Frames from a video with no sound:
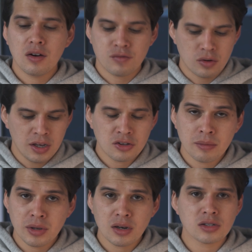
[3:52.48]
for
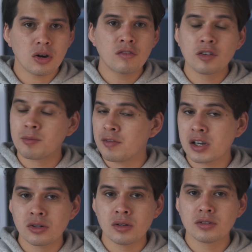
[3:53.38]
intermediates, or for
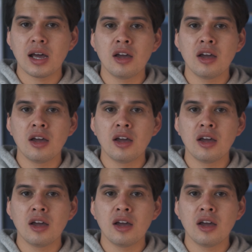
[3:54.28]
professionals,